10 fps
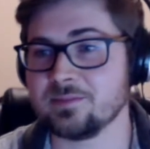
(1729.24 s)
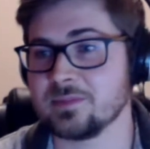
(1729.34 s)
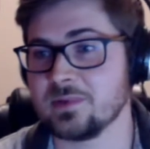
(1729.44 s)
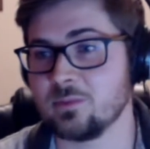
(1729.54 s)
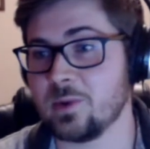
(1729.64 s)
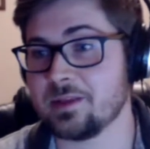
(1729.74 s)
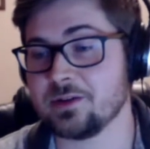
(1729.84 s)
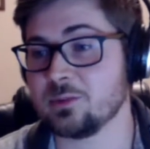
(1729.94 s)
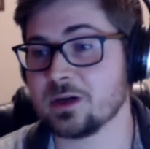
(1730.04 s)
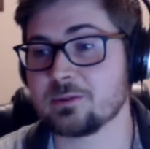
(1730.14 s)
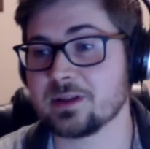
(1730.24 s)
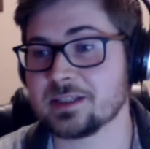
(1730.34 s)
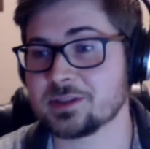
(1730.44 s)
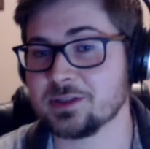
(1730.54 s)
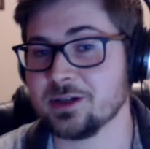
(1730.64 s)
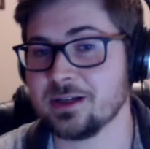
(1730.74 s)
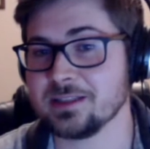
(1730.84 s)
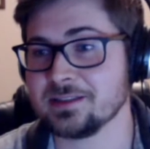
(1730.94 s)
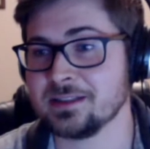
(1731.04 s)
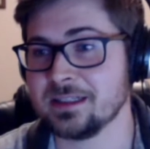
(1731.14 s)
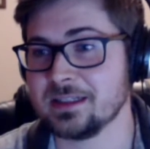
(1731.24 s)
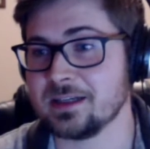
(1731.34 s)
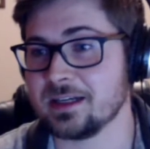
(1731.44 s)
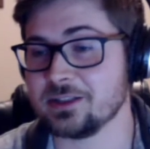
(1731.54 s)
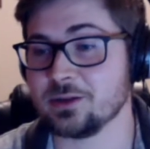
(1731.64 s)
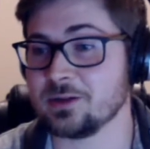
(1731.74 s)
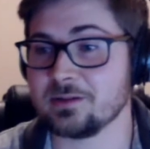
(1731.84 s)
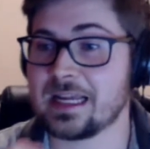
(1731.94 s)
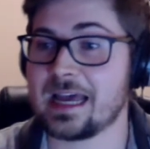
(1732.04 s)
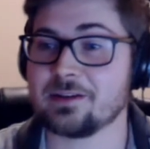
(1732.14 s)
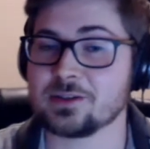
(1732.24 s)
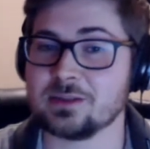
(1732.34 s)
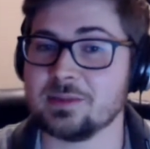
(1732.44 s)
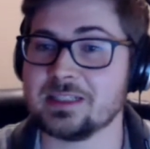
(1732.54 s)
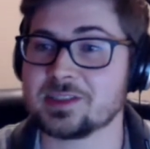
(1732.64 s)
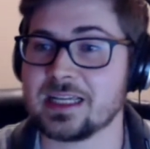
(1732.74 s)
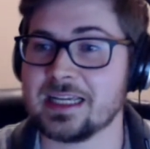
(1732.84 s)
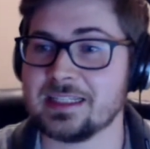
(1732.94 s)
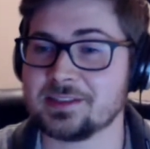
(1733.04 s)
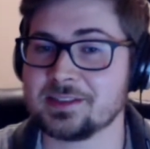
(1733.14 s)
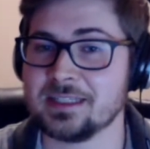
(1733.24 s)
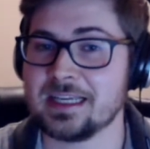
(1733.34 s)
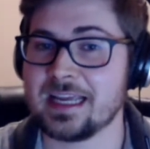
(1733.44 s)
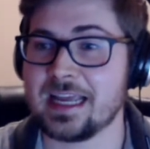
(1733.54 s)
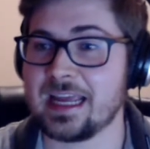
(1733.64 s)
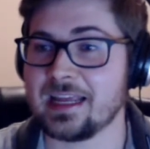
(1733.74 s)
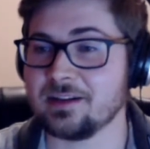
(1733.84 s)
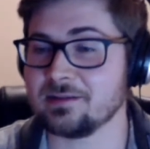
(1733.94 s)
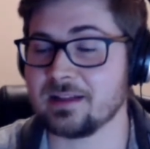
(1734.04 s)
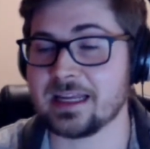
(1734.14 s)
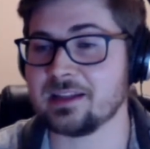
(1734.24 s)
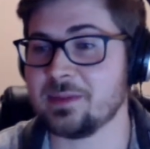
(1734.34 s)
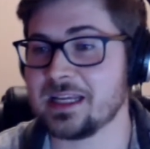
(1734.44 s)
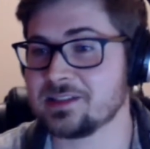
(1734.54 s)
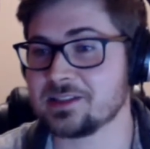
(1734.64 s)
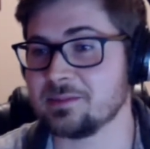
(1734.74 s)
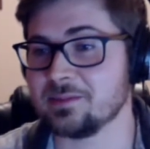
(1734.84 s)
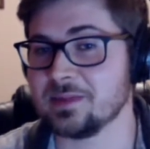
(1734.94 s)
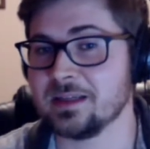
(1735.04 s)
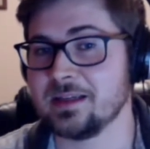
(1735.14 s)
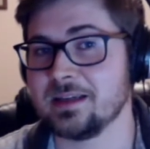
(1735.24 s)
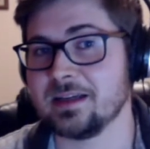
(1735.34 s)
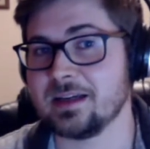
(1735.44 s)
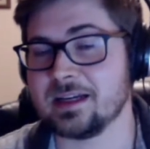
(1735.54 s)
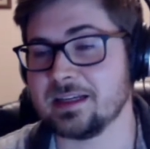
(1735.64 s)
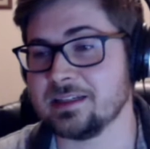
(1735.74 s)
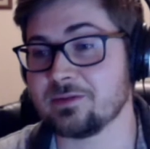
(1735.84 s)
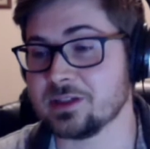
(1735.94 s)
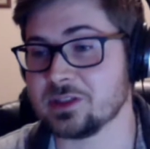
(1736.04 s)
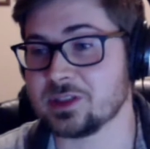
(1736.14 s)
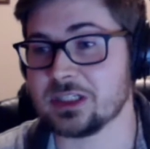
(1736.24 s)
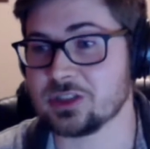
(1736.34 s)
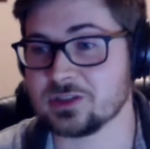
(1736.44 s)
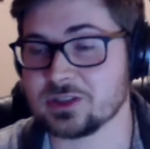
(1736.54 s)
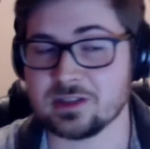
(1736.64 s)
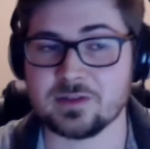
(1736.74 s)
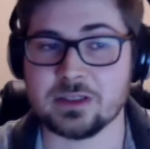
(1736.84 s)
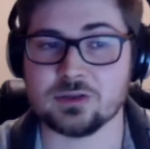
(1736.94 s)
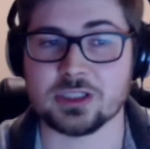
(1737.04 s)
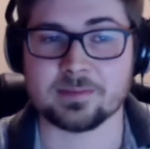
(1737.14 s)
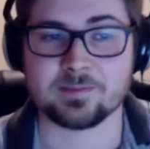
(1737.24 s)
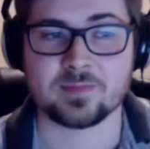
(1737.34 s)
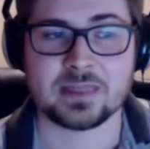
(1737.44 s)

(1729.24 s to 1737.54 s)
Whether you work with us or not, you'll gather some insights and likely make some different decisions in the future.